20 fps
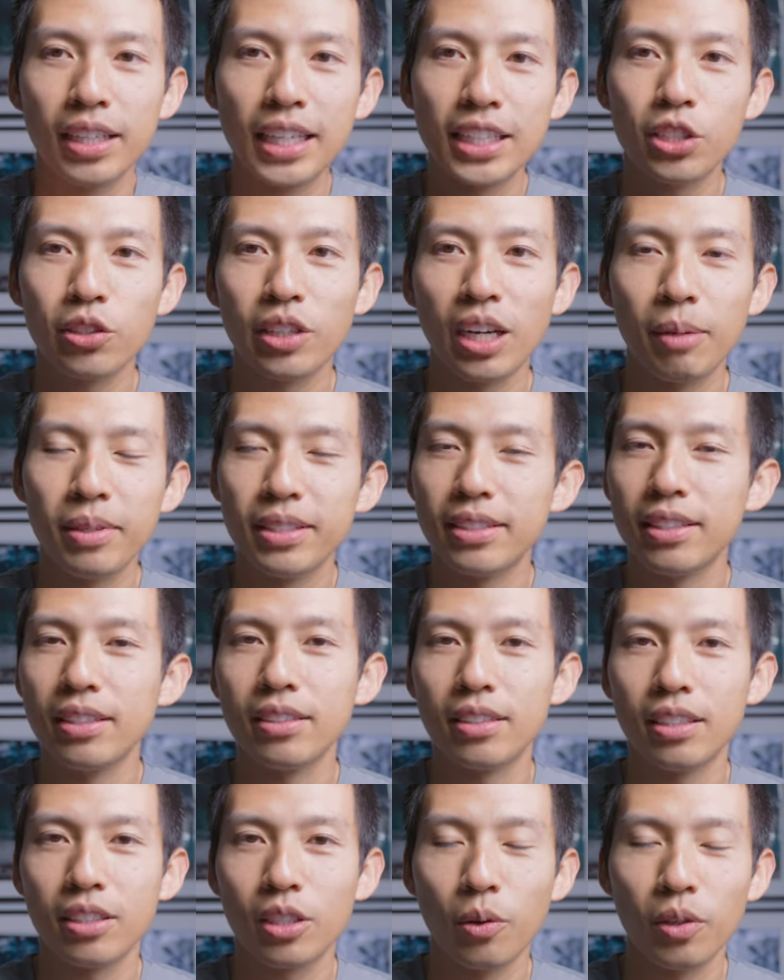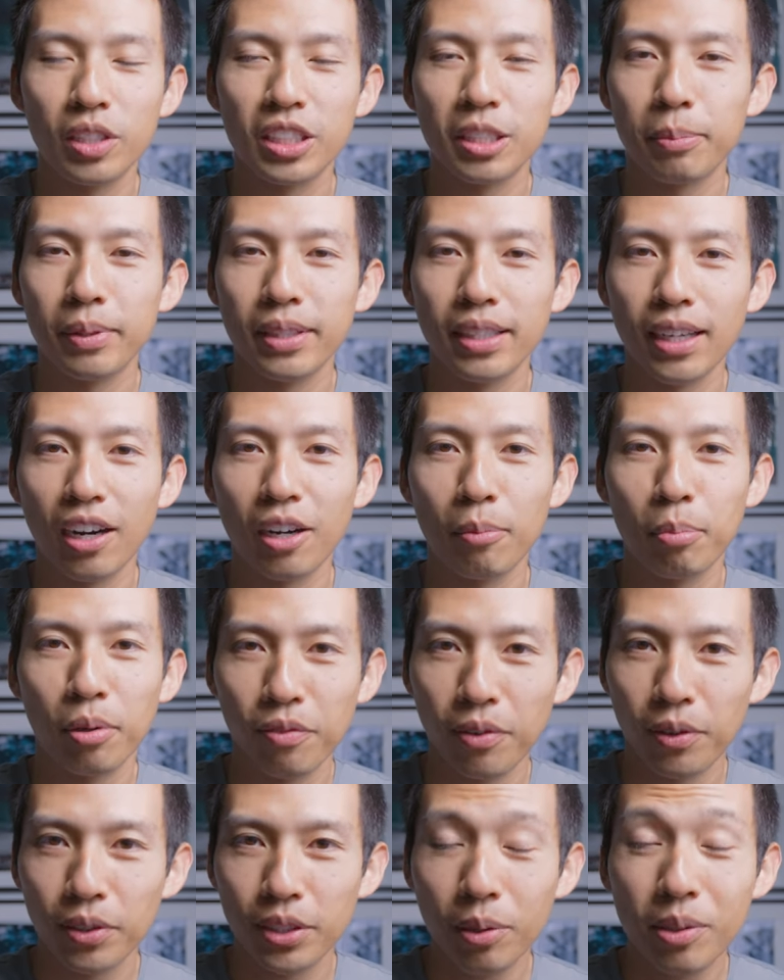Instagram isn't going to be our
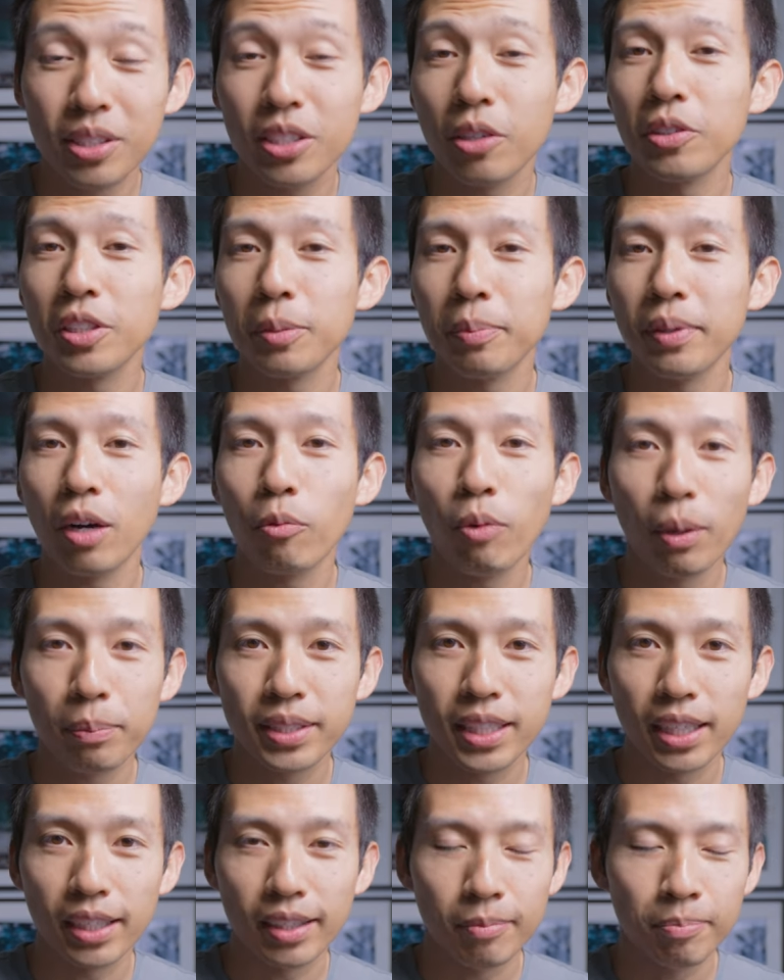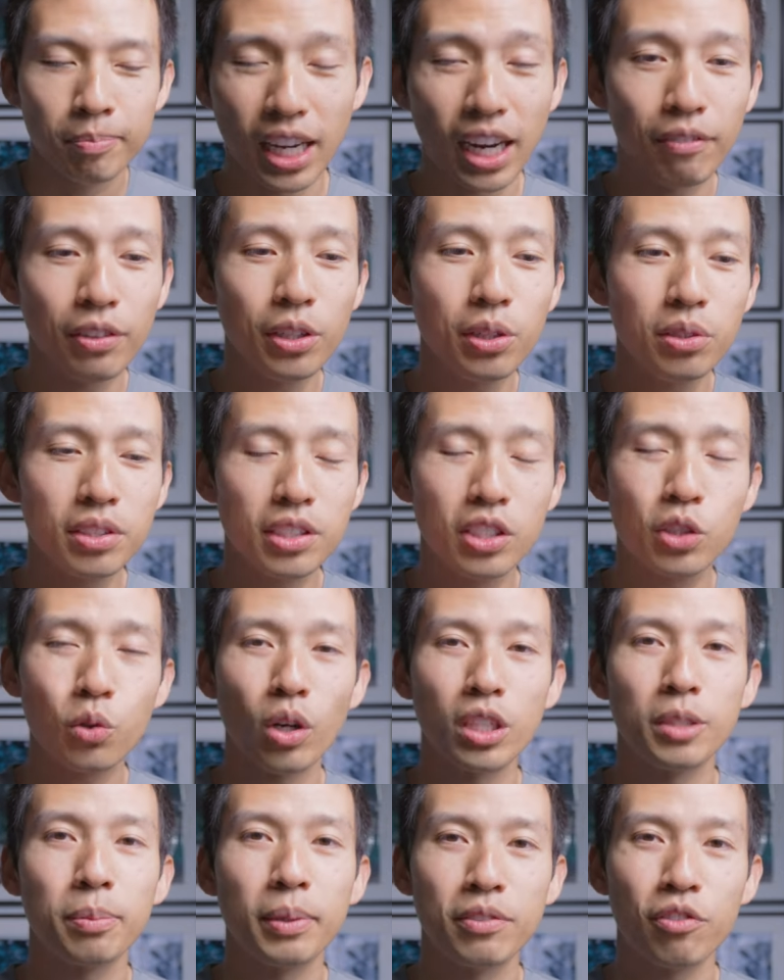portfolio, it's going to be our website. And I've used
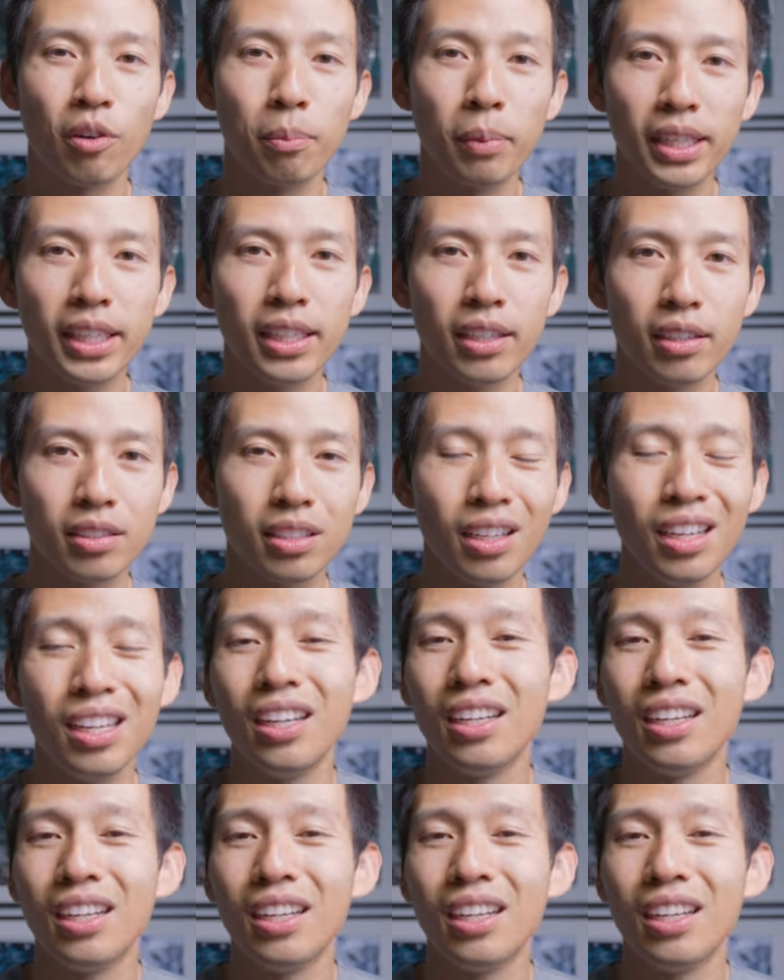Squarespace for many years.